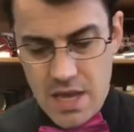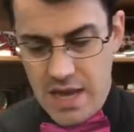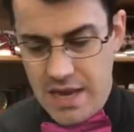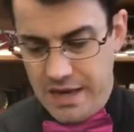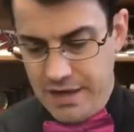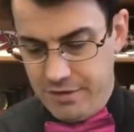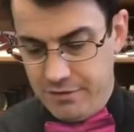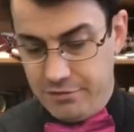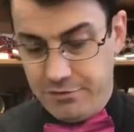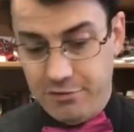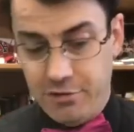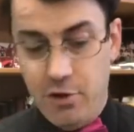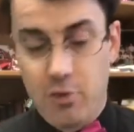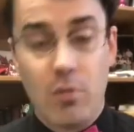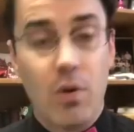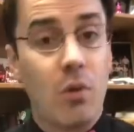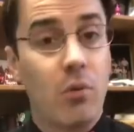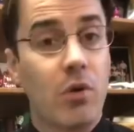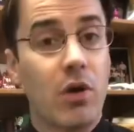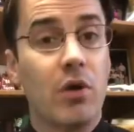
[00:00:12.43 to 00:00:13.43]
And so
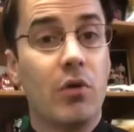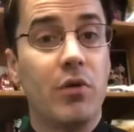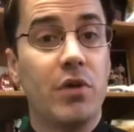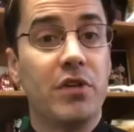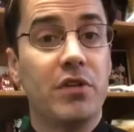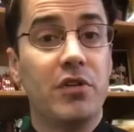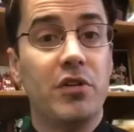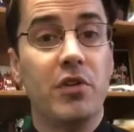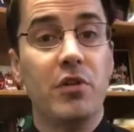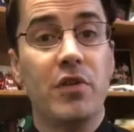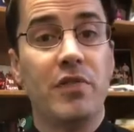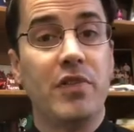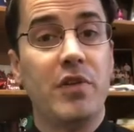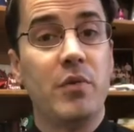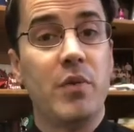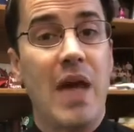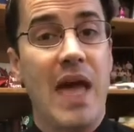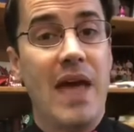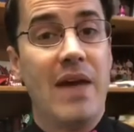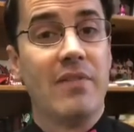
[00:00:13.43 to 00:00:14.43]
what we're going to do, if you
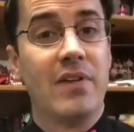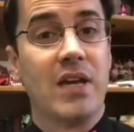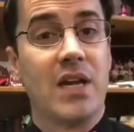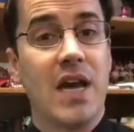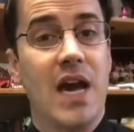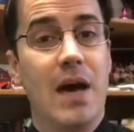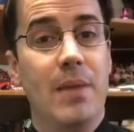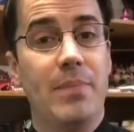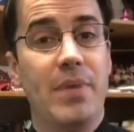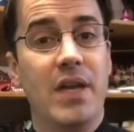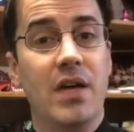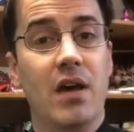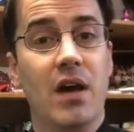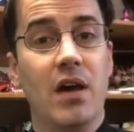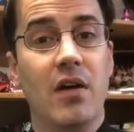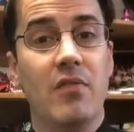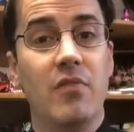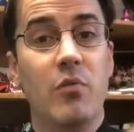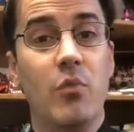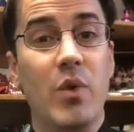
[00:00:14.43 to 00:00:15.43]
have a copy
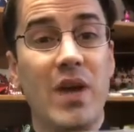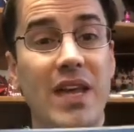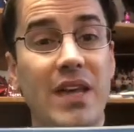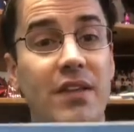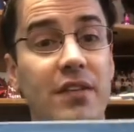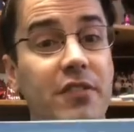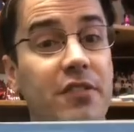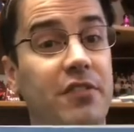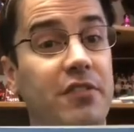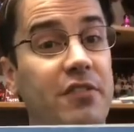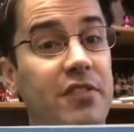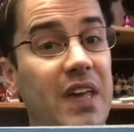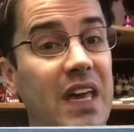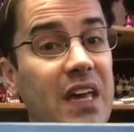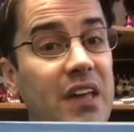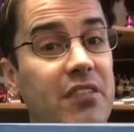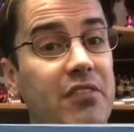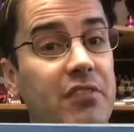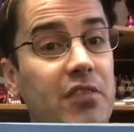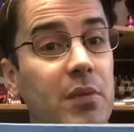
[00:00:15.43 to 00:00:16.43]
of Week
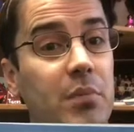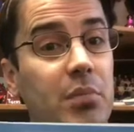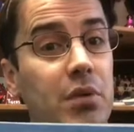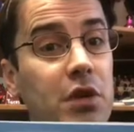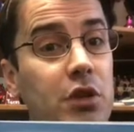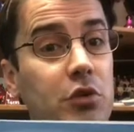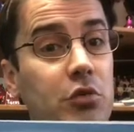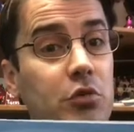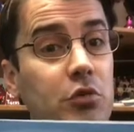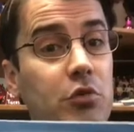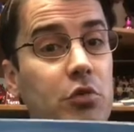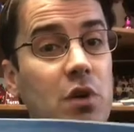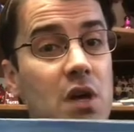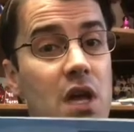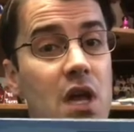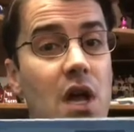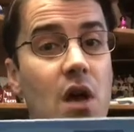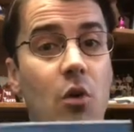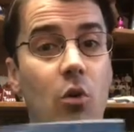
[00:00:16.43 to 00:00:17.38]
6, the blue,